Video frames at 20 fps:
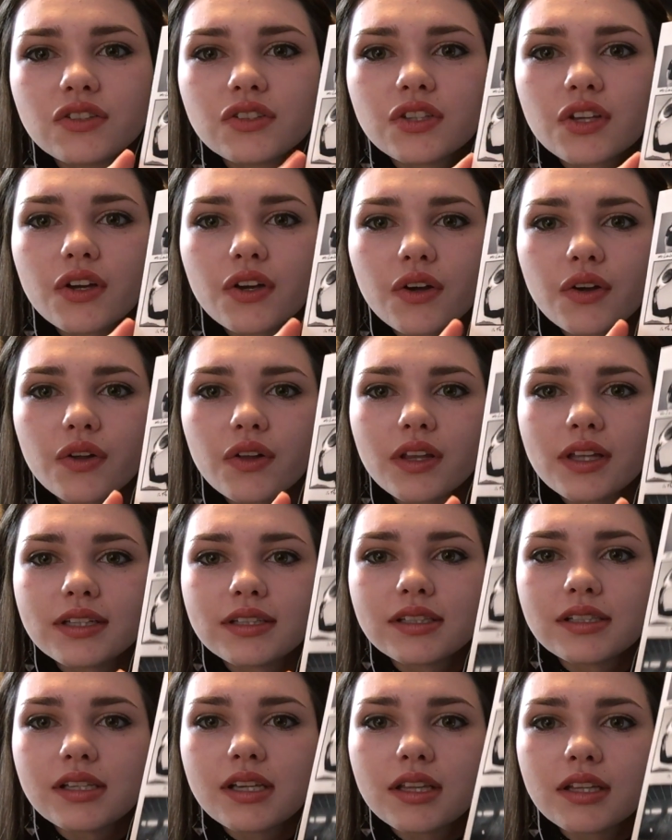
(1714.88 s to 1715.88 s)
So,
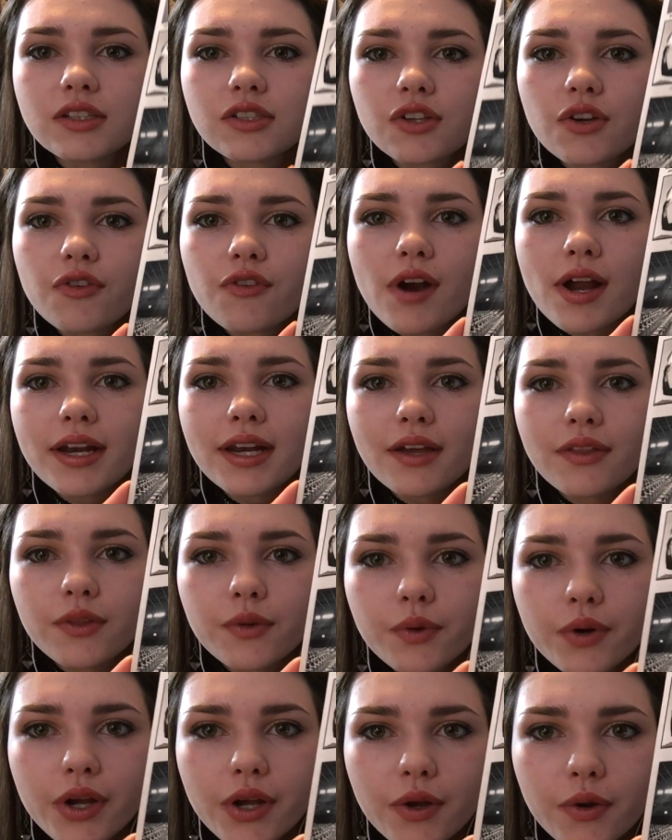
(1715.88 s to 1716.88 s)
let's see, let's go right down
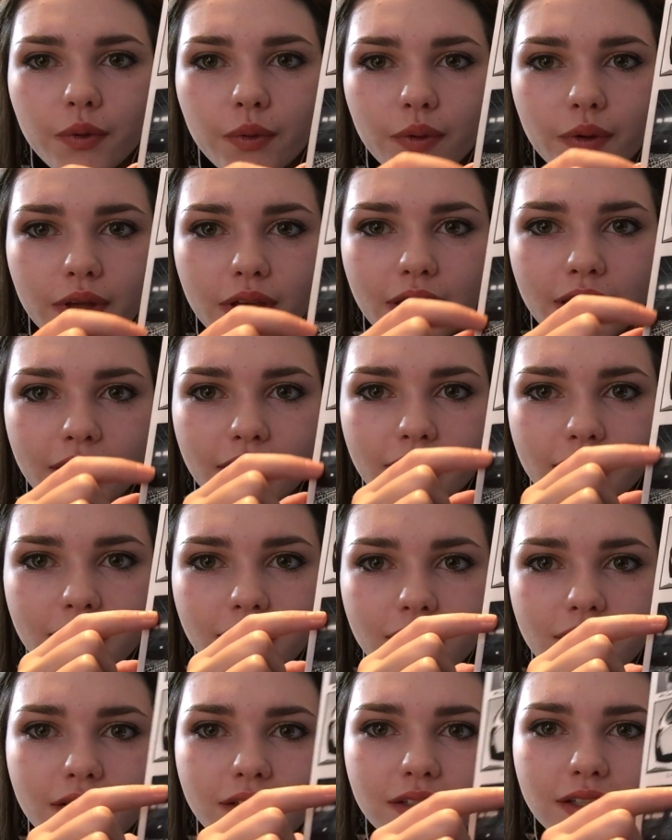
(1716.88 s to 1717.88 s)
the row.
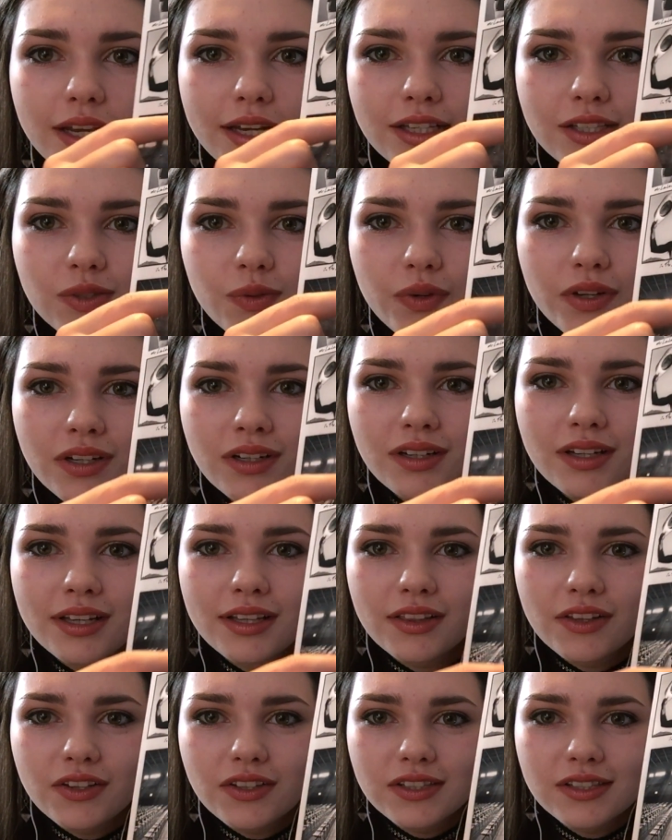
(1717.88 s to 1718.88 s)
And this next one,
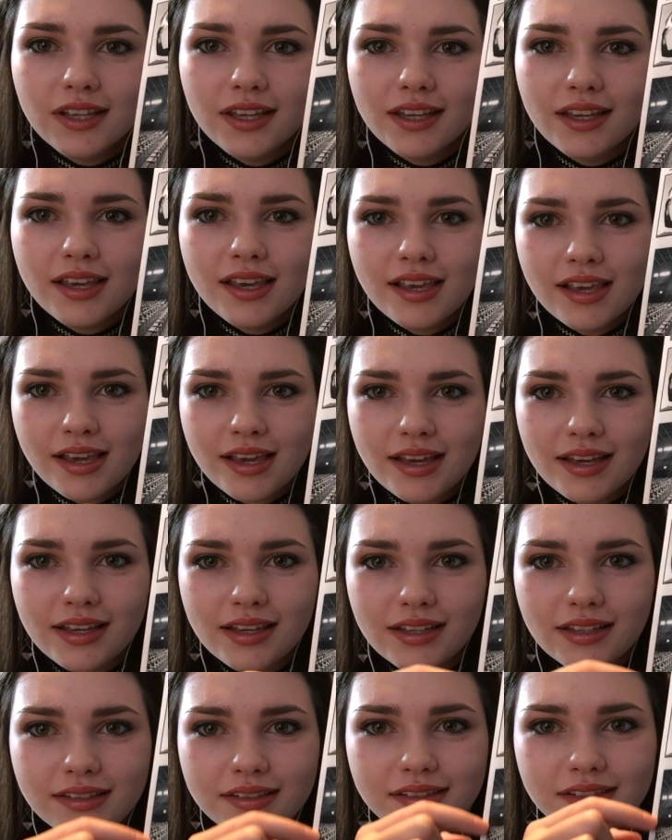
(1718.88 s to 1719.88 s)
it looks like he
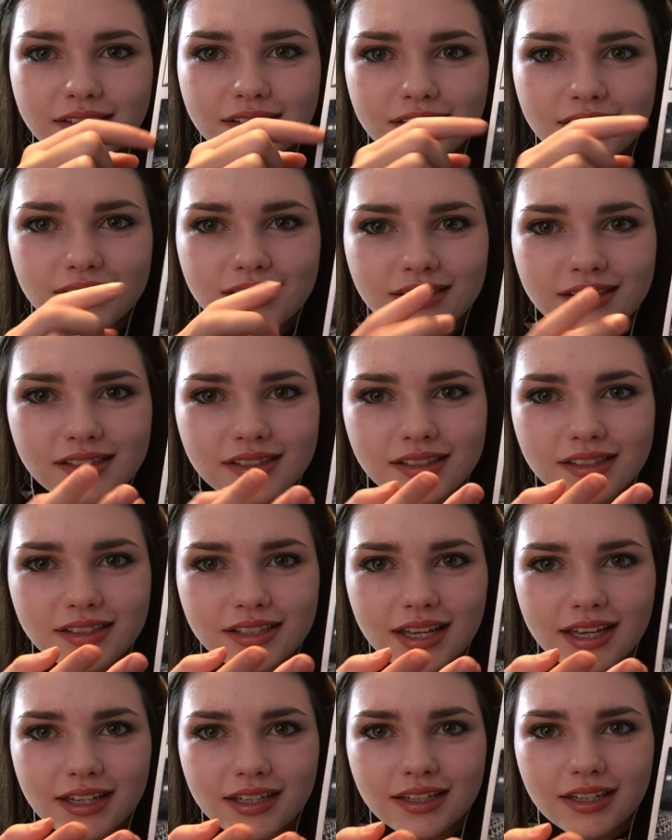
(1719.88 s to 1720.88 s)
is
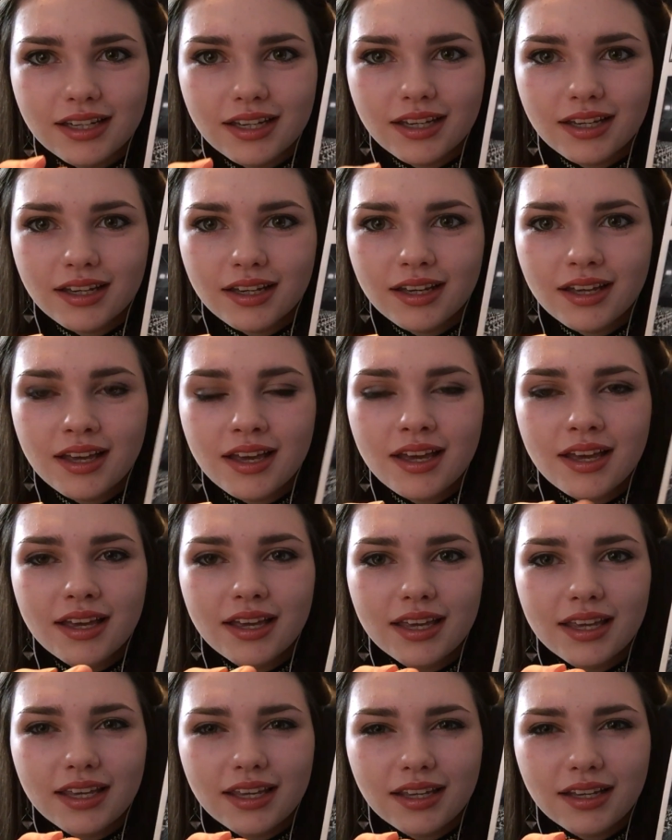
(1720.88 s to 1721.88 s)
standing
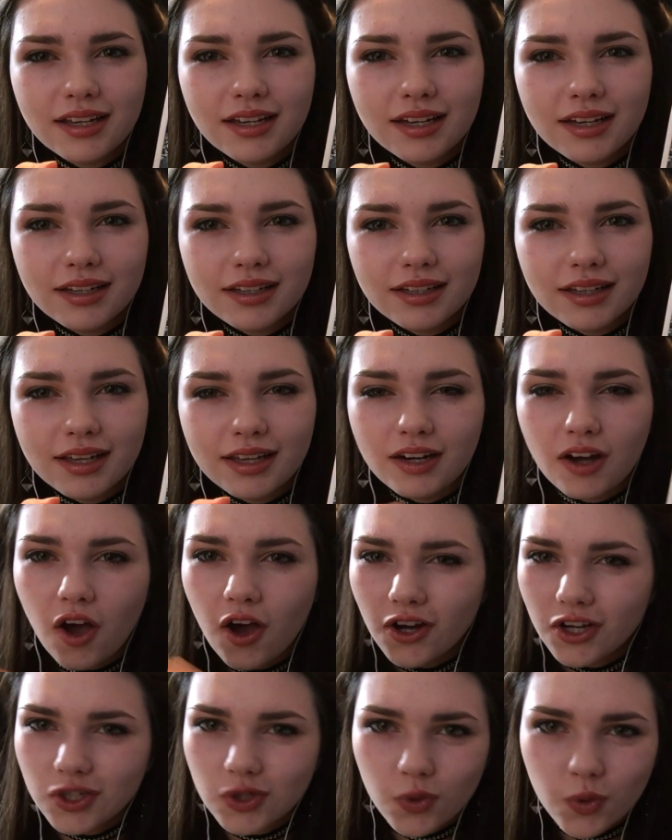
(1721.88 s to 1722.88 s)
in an
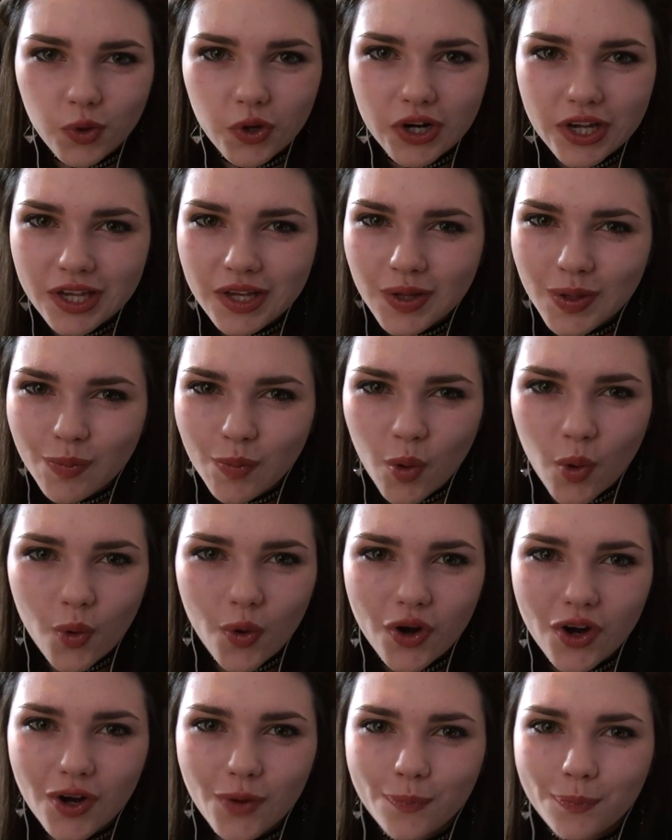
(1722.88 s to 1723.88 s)
auditorium
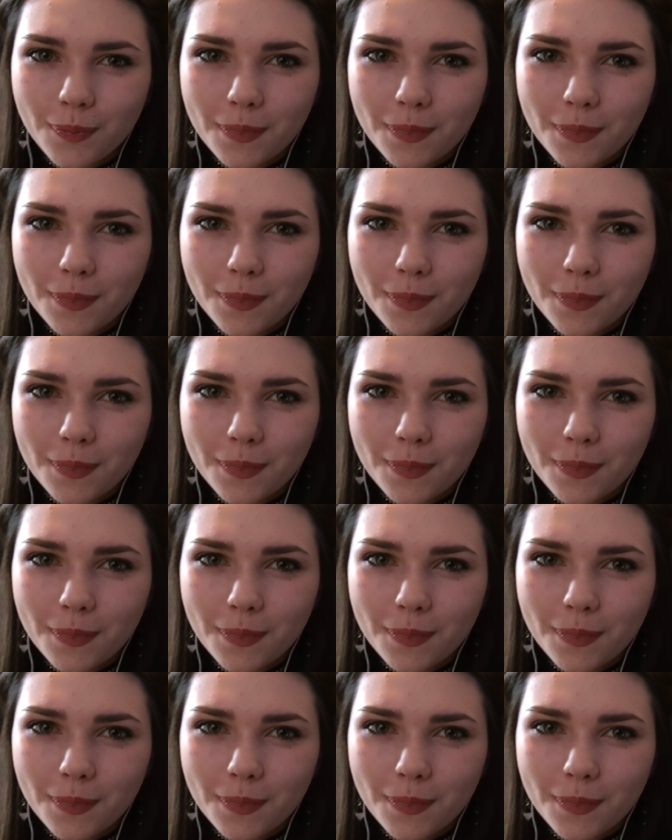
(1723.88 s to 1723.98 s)
or